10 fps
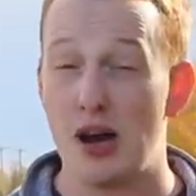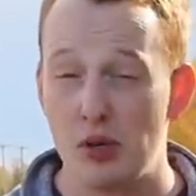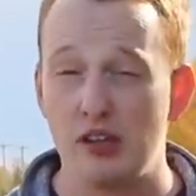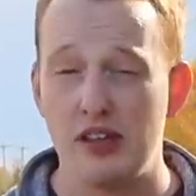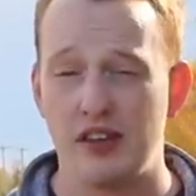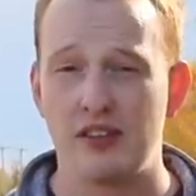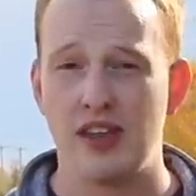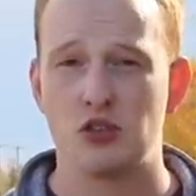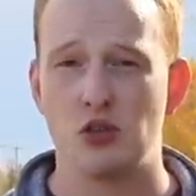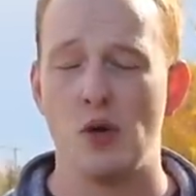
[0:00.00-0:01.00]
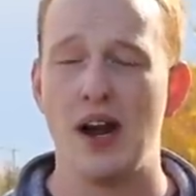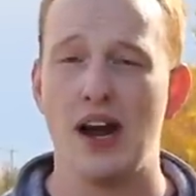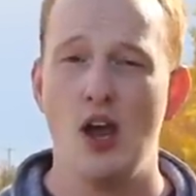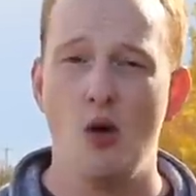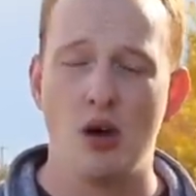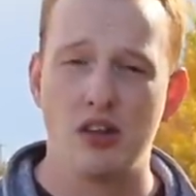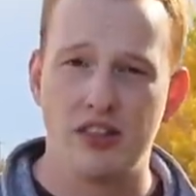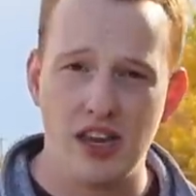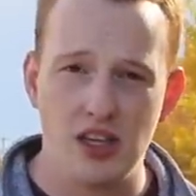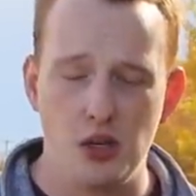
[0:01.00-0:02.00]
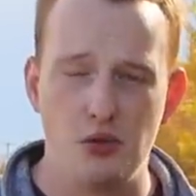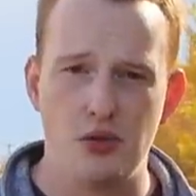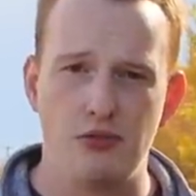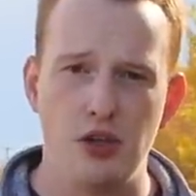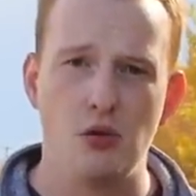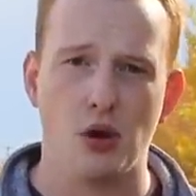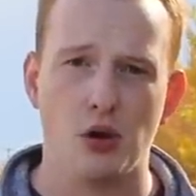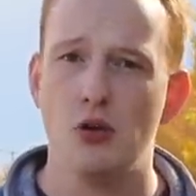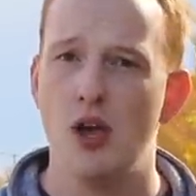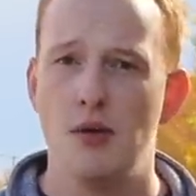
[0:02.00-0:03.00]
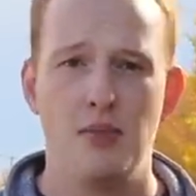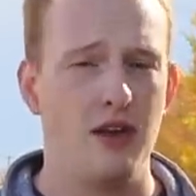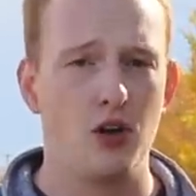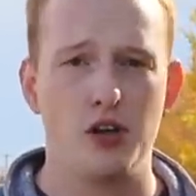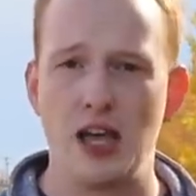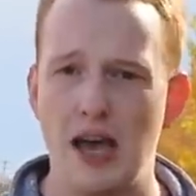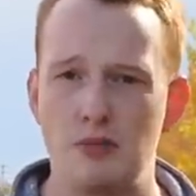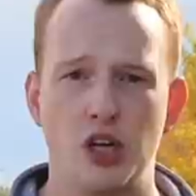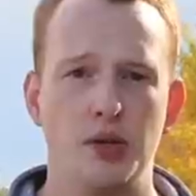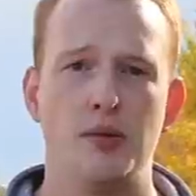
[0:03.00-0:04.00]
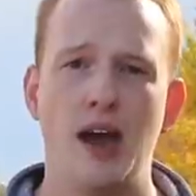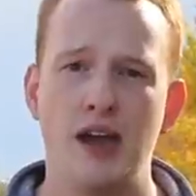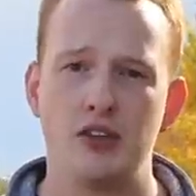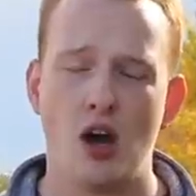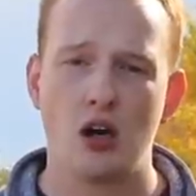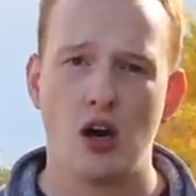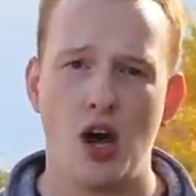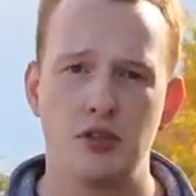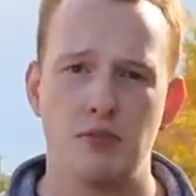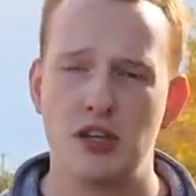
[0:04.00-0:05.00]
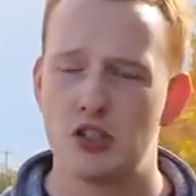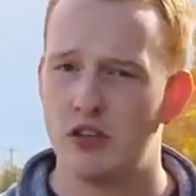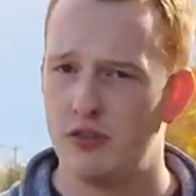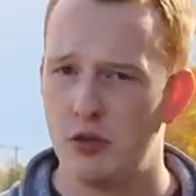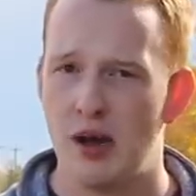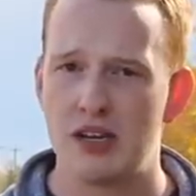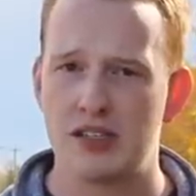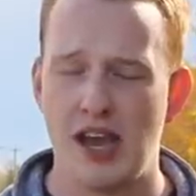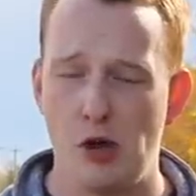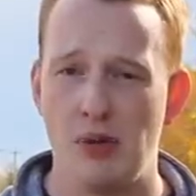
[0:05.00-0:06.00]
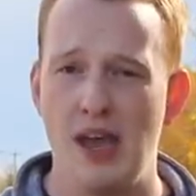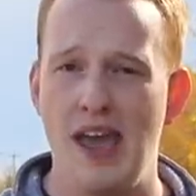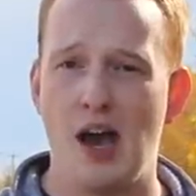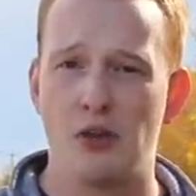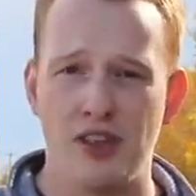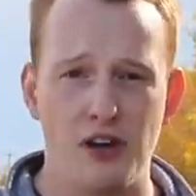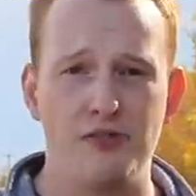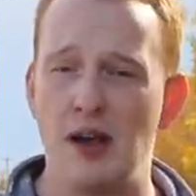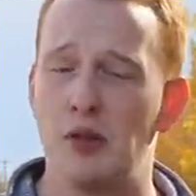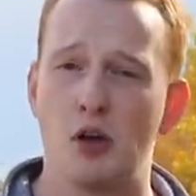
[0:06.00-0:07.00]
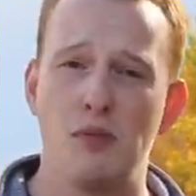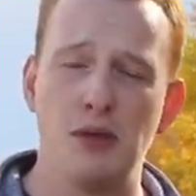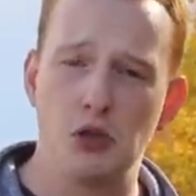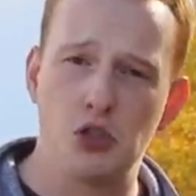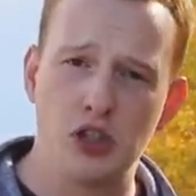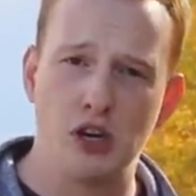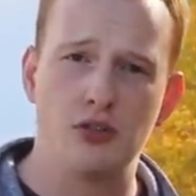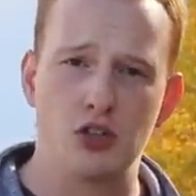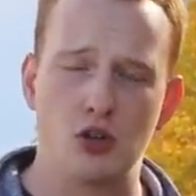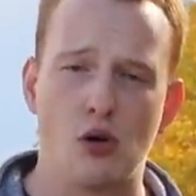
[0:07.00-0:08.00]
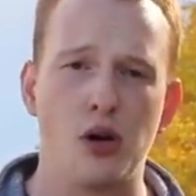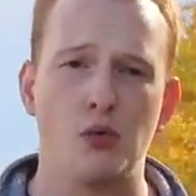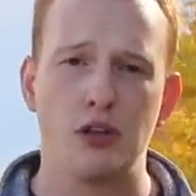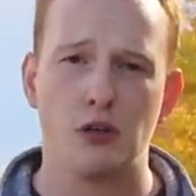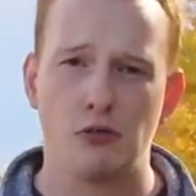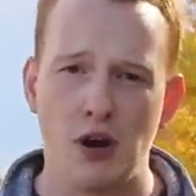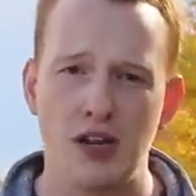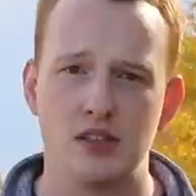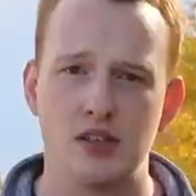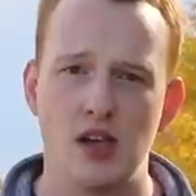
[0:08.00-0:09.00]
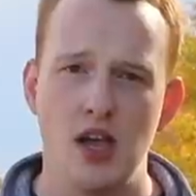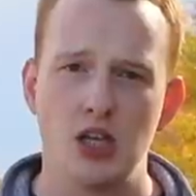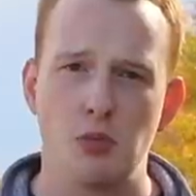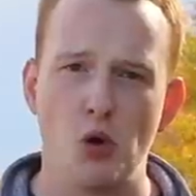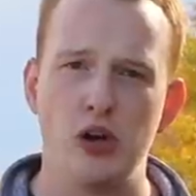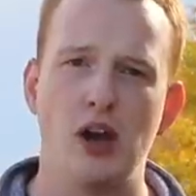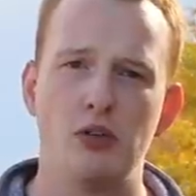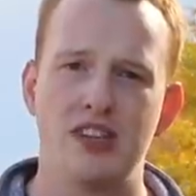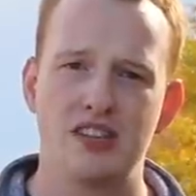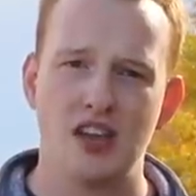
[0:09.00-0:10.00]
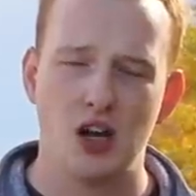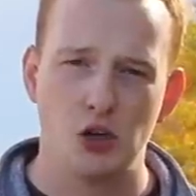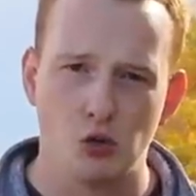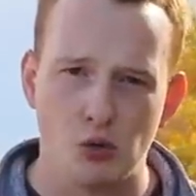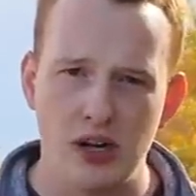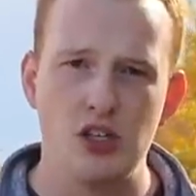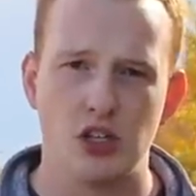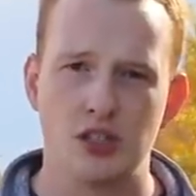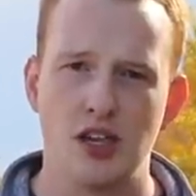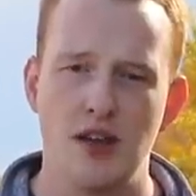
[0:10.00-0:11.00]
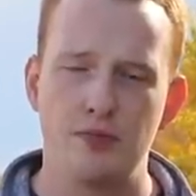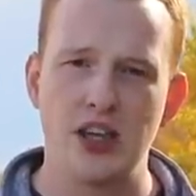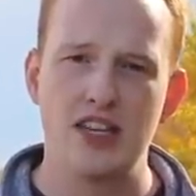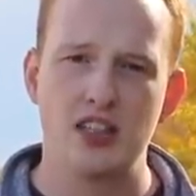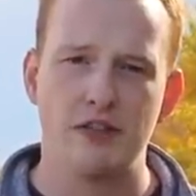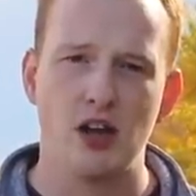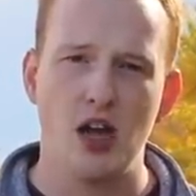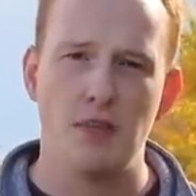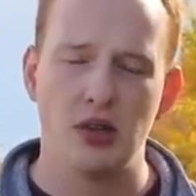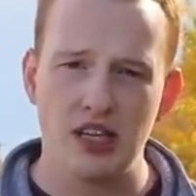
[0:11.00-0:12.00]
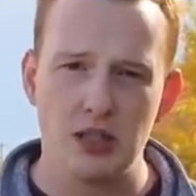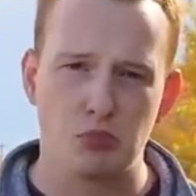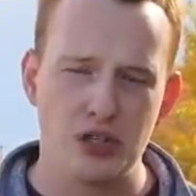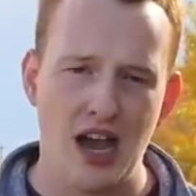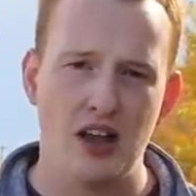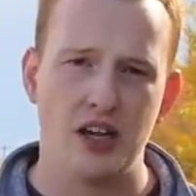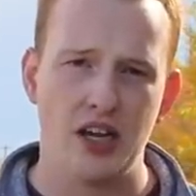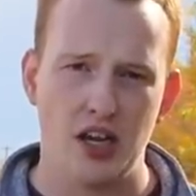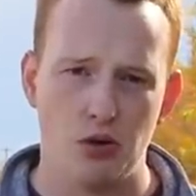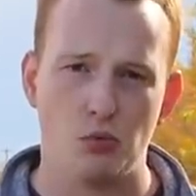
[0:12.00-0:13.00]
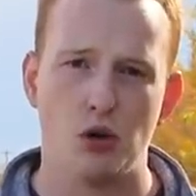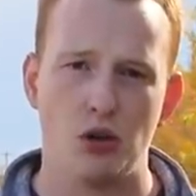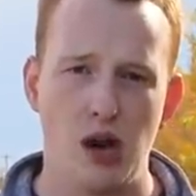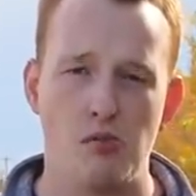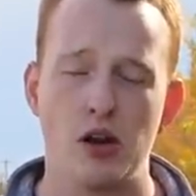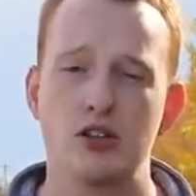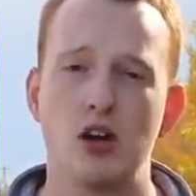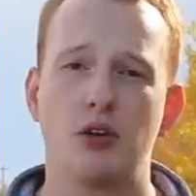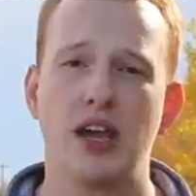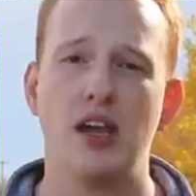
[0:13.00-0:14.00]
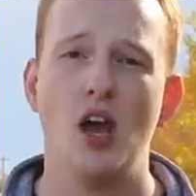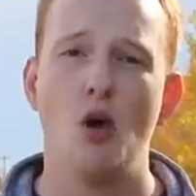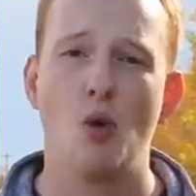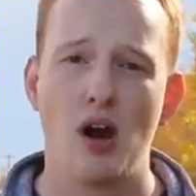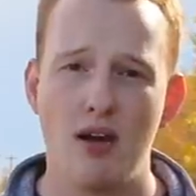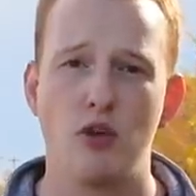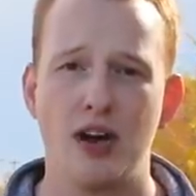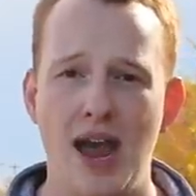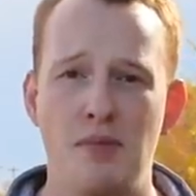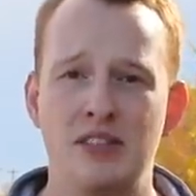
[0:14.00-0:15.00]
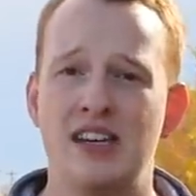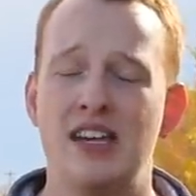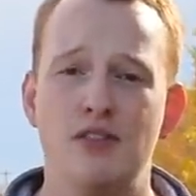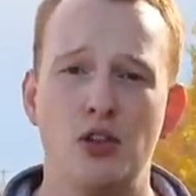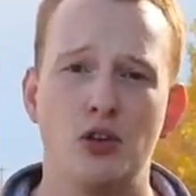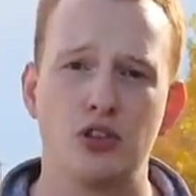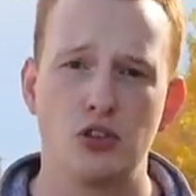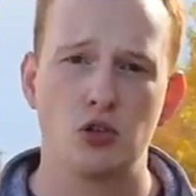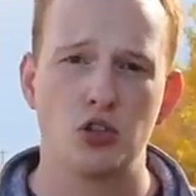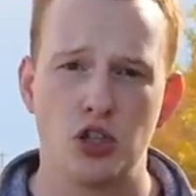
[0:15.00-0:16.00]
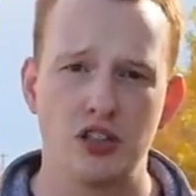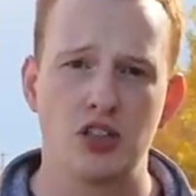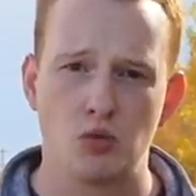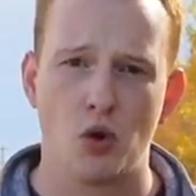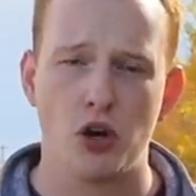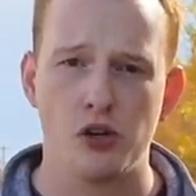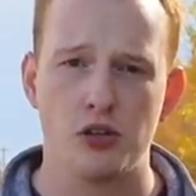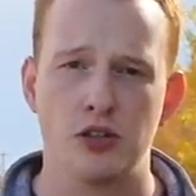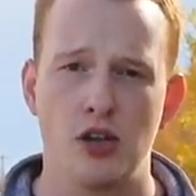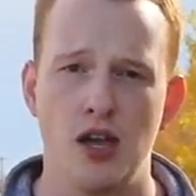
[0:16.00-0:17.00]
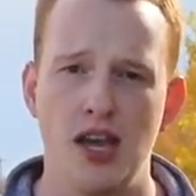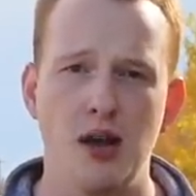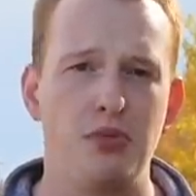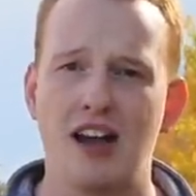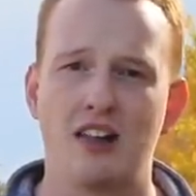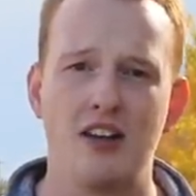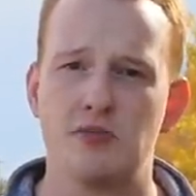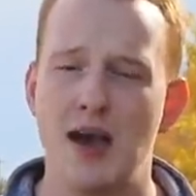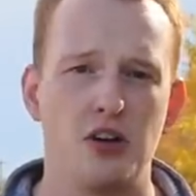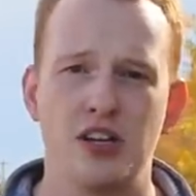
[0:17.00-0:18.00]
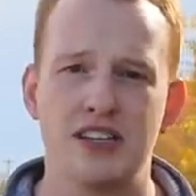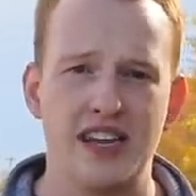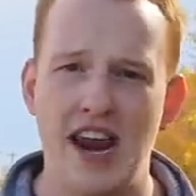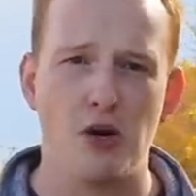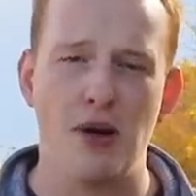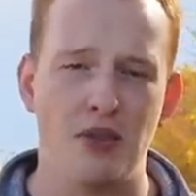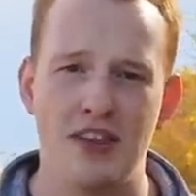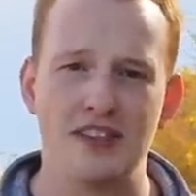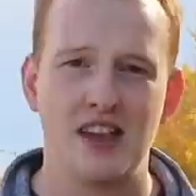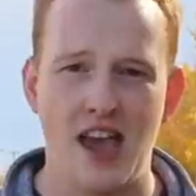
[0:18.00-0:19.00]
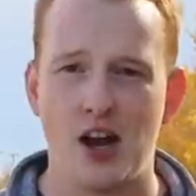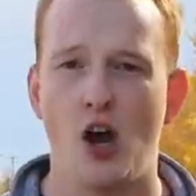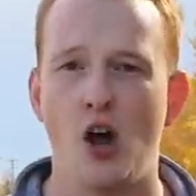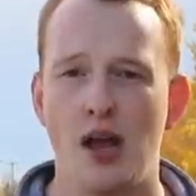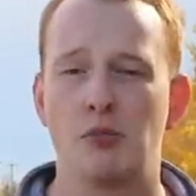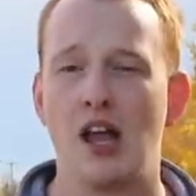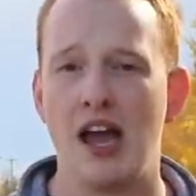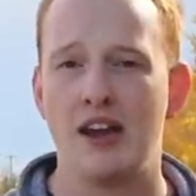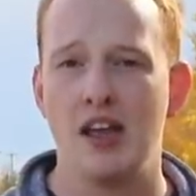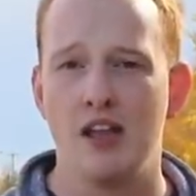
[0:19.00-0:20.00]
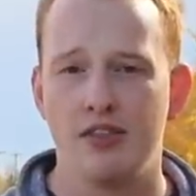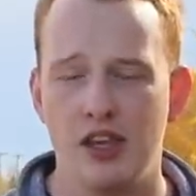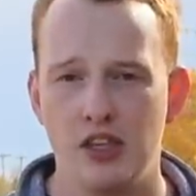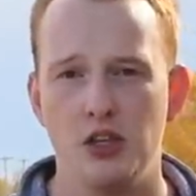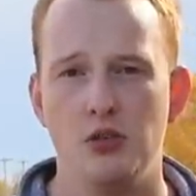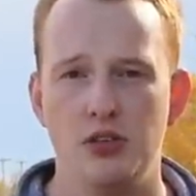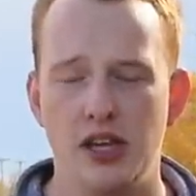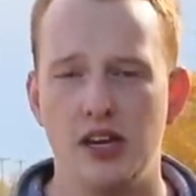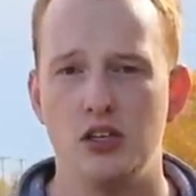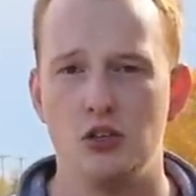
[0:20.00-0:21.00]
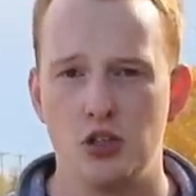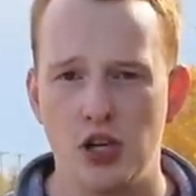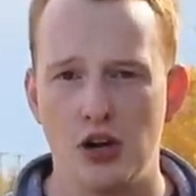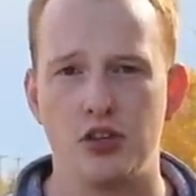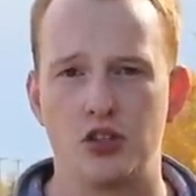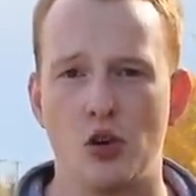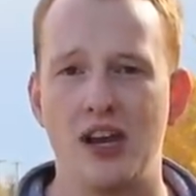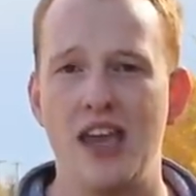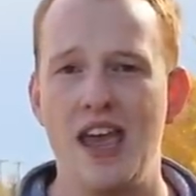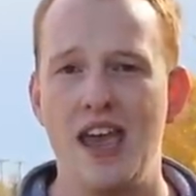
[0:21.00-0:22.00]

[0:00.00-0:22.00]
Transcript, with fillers: I really think that's true, and I want to thank you, the viewer, who may have gone to helpjeremiah.com to pitch in a few bucks to help out their family, or maybe you shared the story with your friends to point out this egregious case of police brutality in rural Alberta. It's not okay wherever it happens. And even though the social justice warriors at Black Lives Matter didn't care about this at all, I'm glad that you did and you shared the story.